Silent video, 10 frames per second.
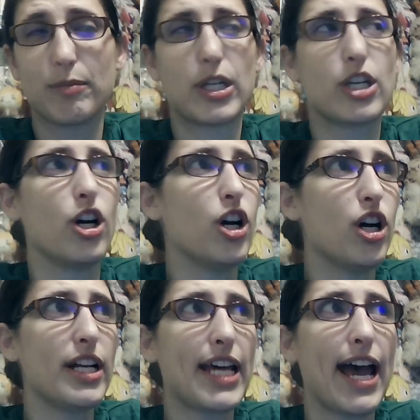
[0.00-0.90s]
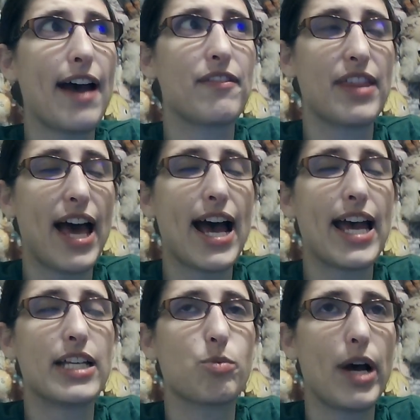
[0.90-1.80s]
We could have
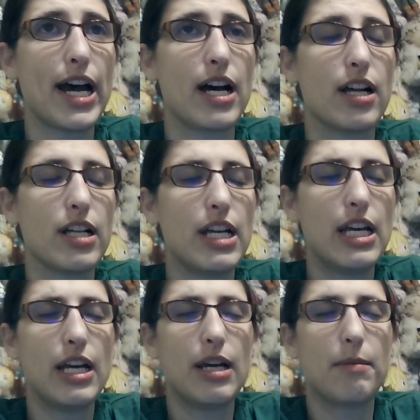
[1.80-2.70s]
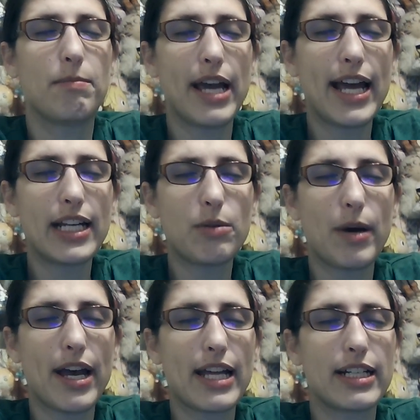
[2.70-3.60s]
that as well. But
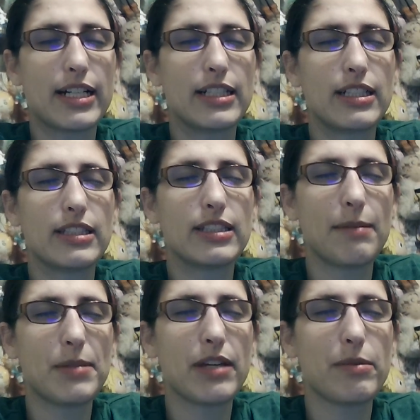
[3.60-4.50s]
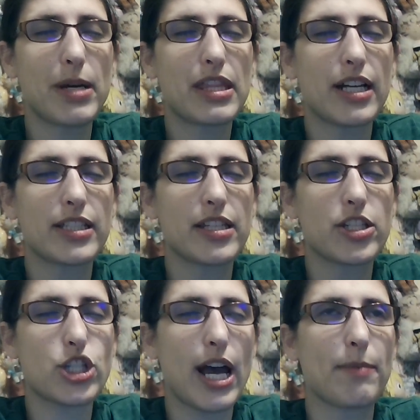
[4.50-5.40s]
anyway, let me give you my thoughts on
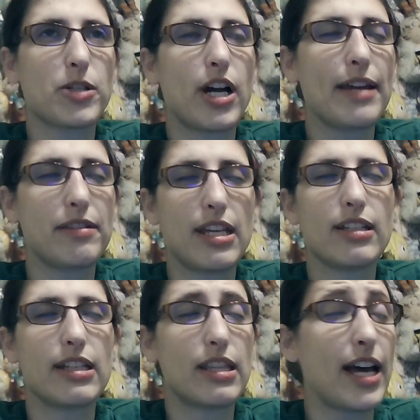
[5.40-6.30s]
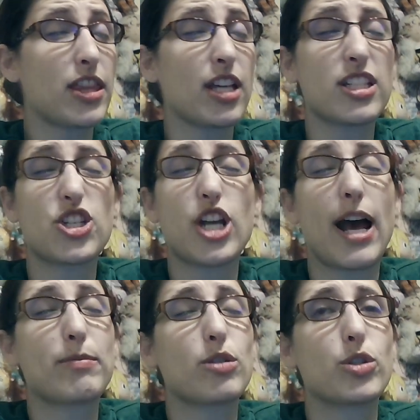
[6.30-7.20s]
this chapter. I thought this
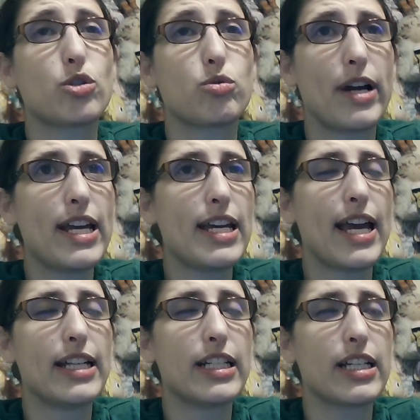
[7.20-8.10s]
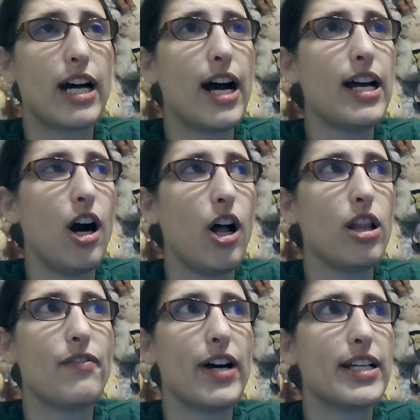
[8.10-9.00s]
chapter was great, and it got
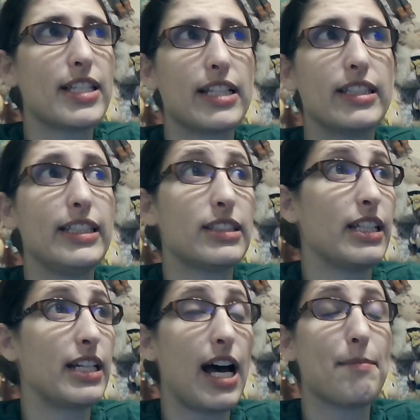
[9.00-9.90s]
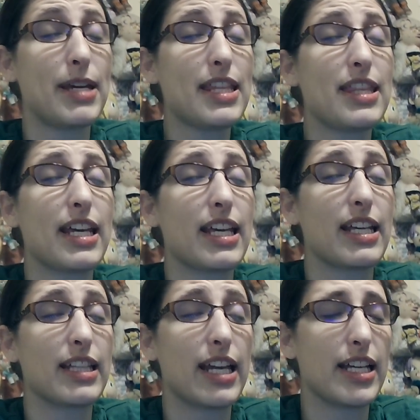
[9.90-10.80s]
all of us, at least it got me
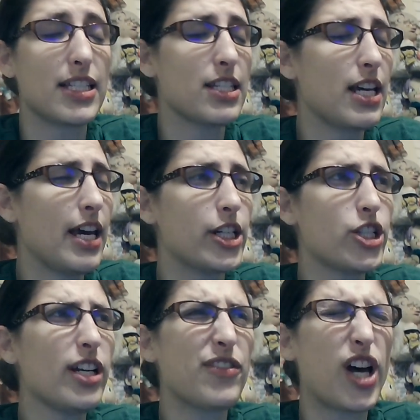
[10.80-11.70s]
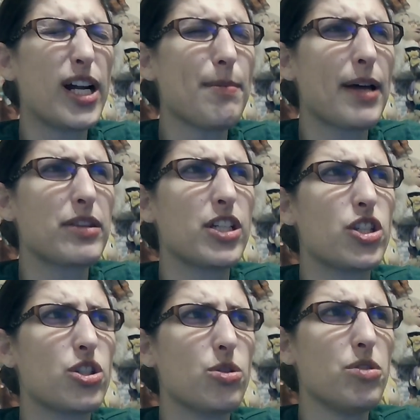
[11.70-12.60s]
thinking this, and I should have thought about this
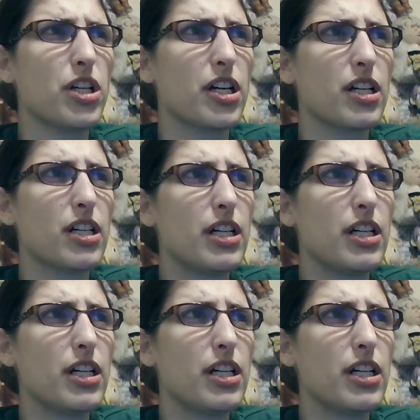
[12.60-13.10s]
sooner.